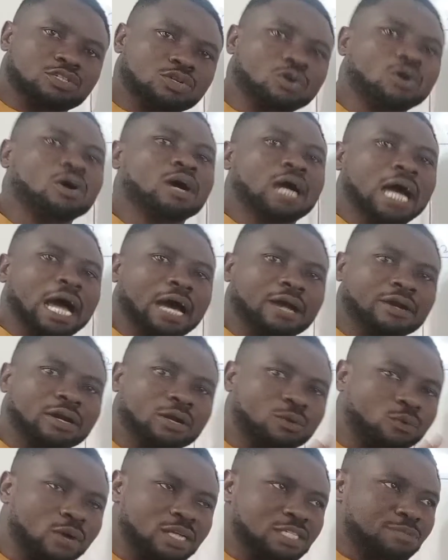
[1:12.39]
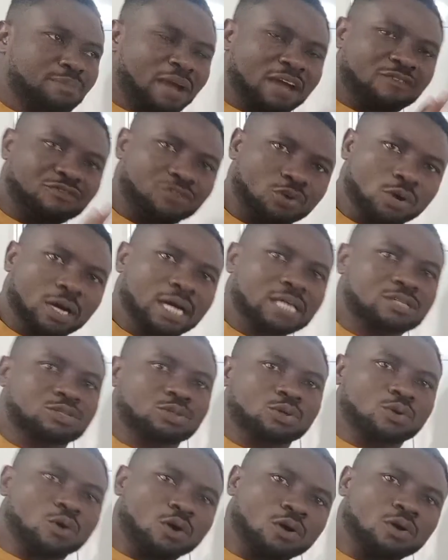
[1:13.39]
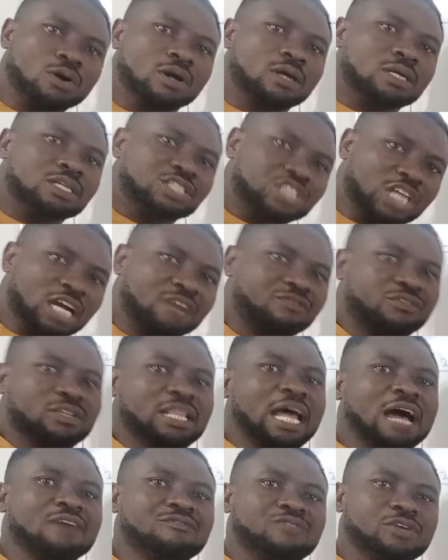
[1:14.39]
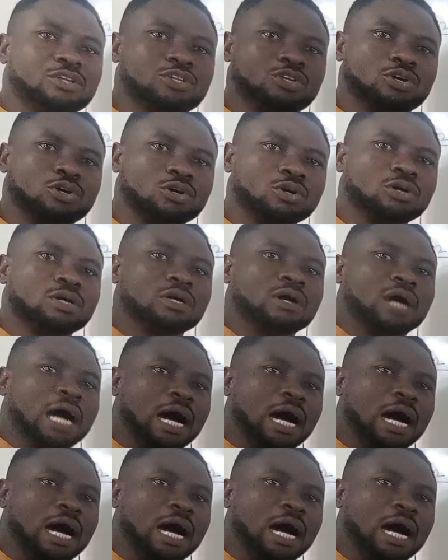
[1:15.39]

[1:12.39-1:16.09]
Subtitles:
So, I request my viewers to go check for that video.